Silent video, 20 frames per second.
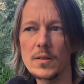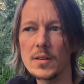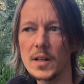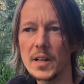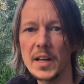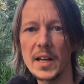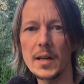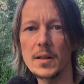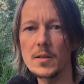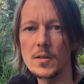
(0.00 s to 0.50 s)

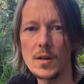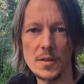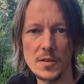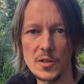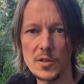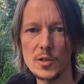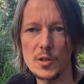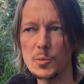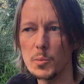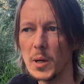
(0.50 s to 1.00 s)
again, this
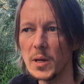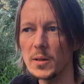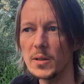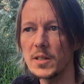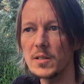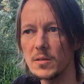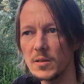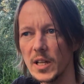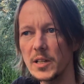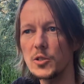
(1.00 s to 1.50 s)
is
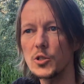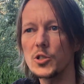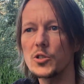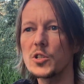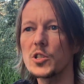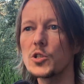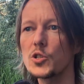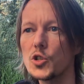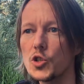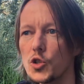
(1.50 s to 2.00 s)
speculation, let's
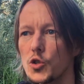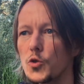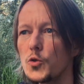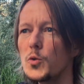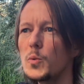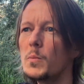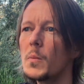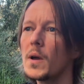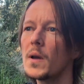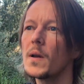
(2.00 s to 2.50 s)
just
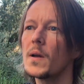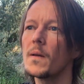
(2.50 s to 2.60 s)
assume